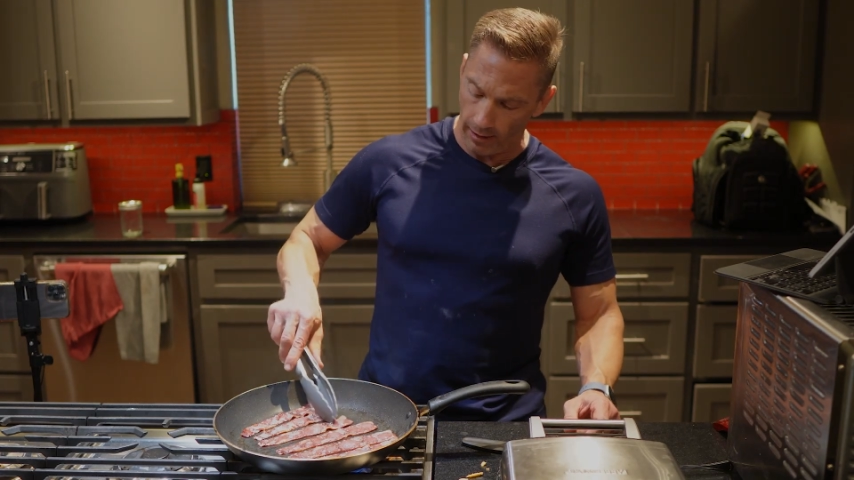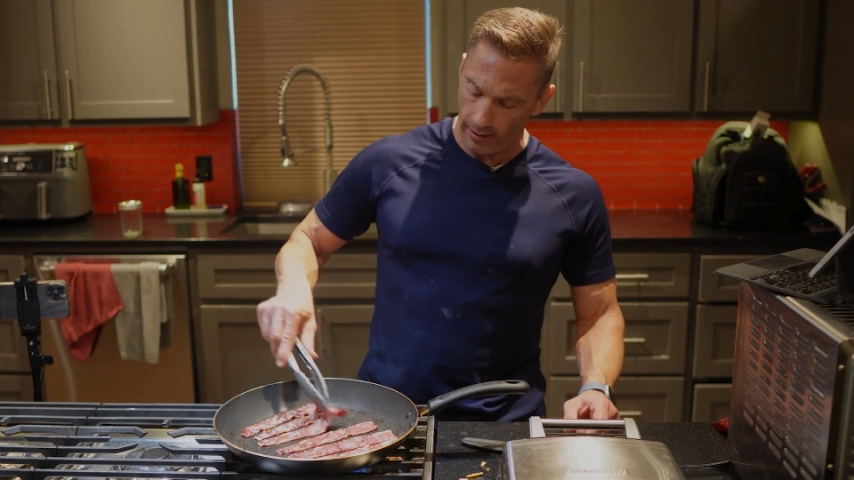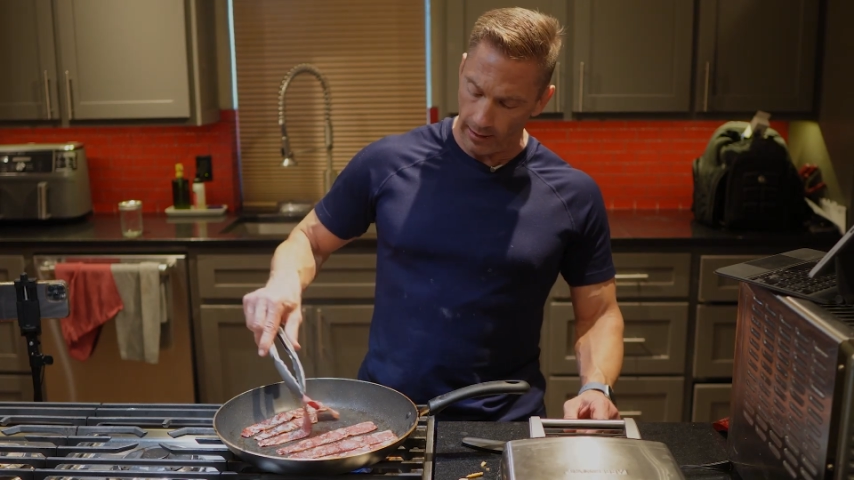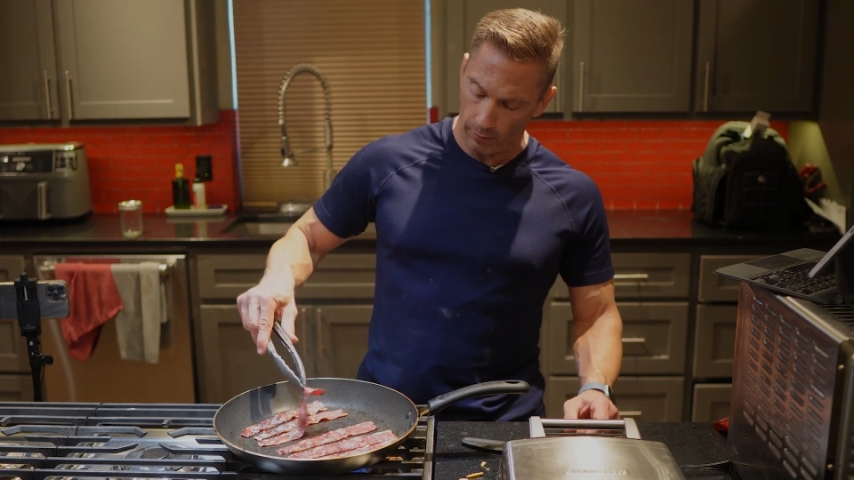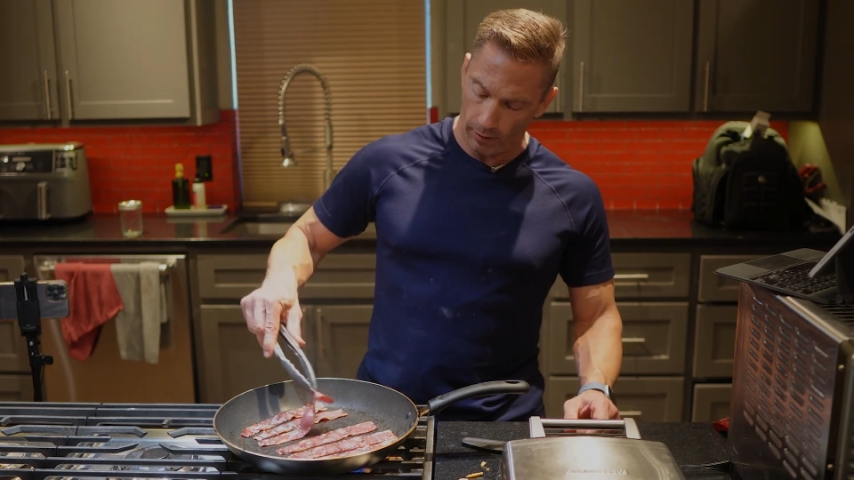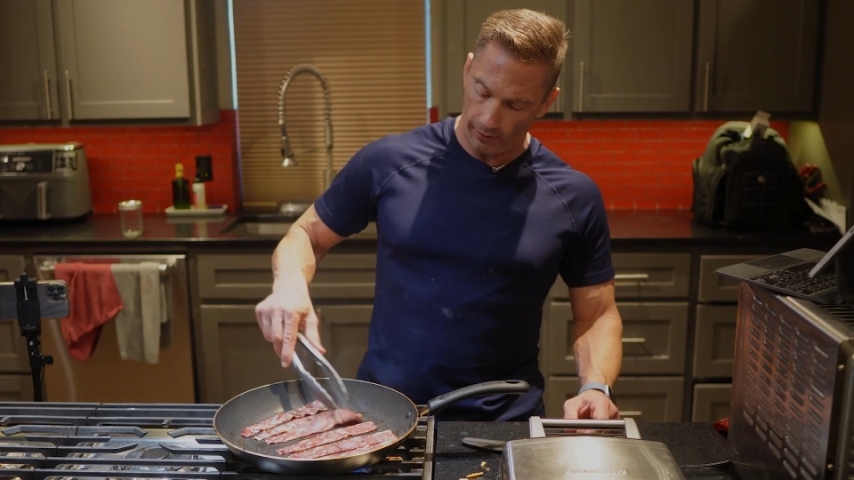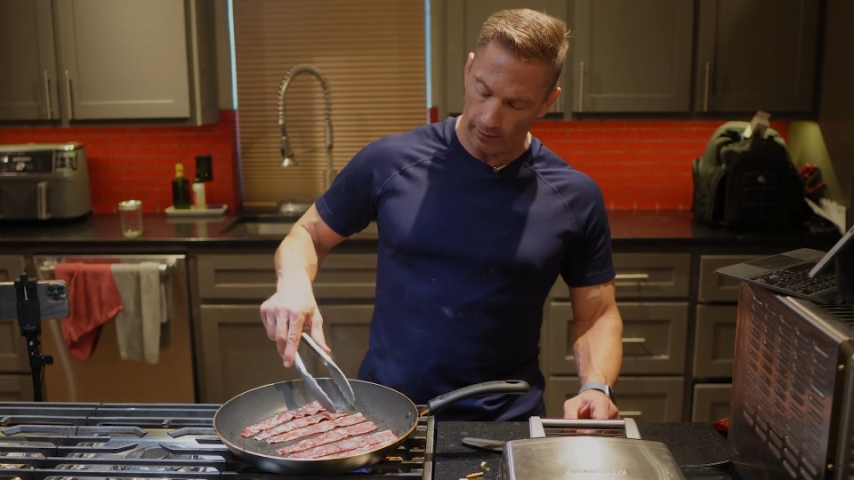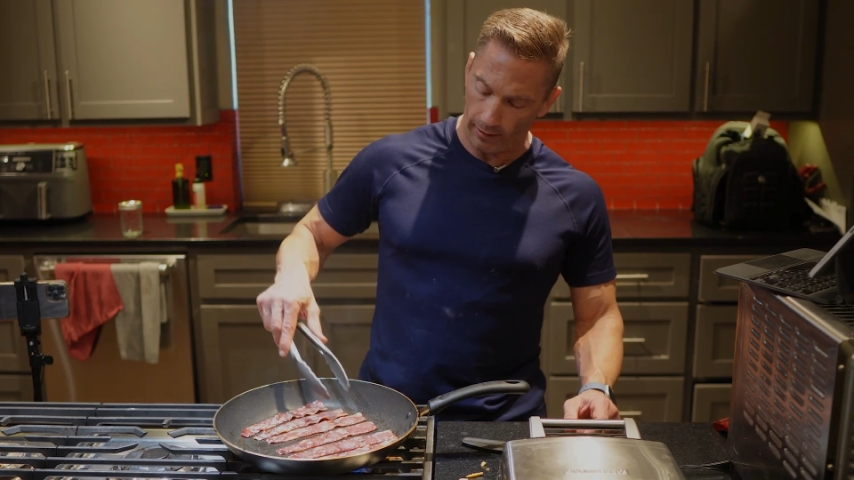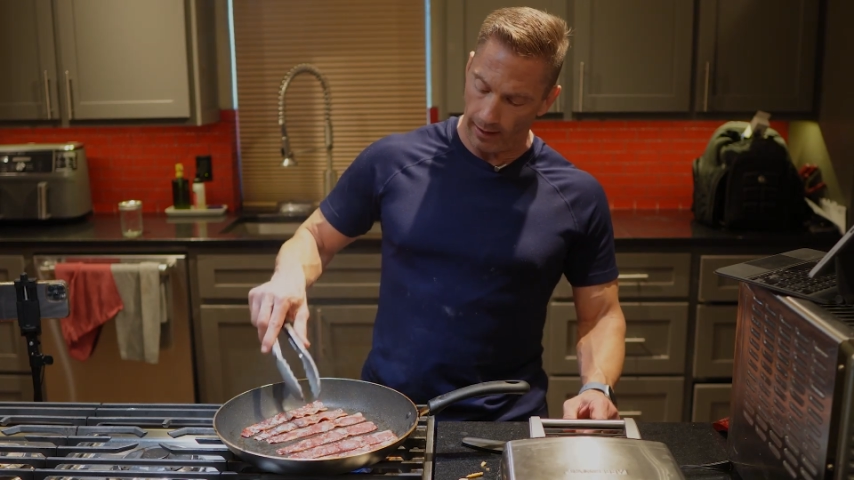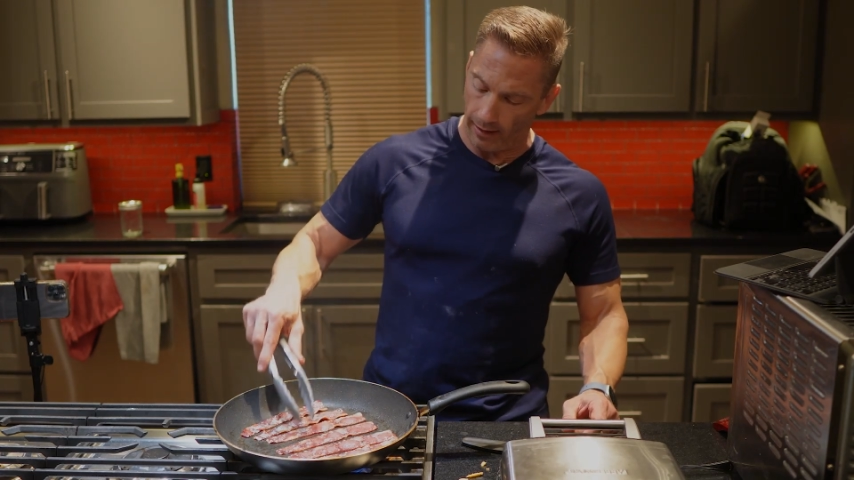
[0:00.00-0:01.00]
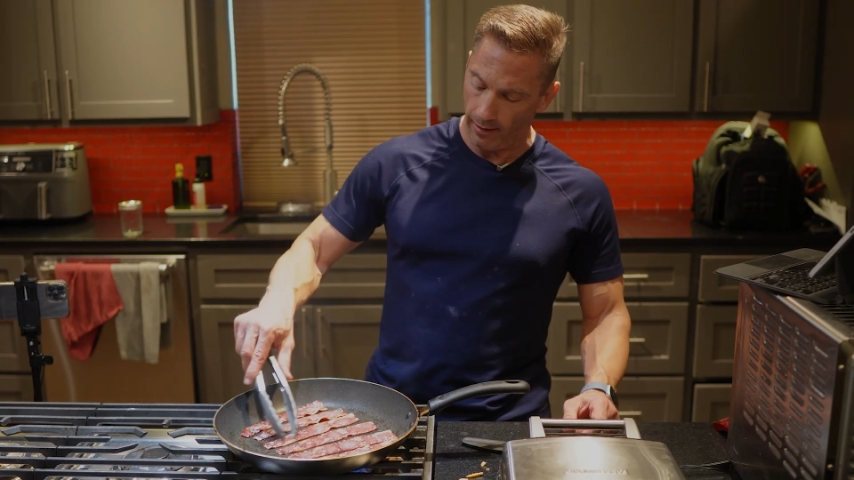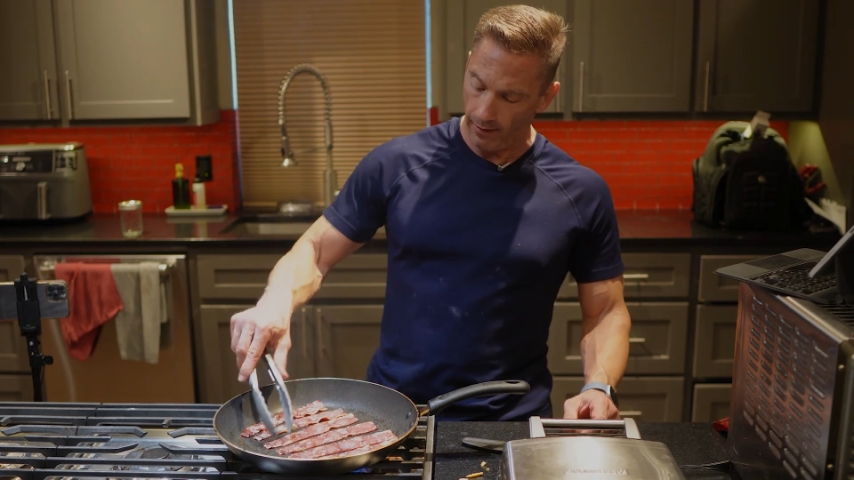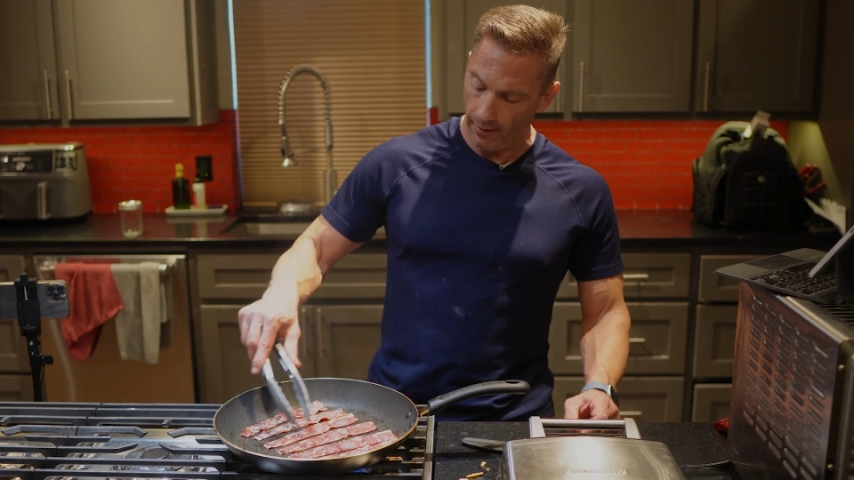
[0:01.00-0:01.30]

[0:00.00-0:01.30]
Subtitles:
yeah, that's perfect. Look at that.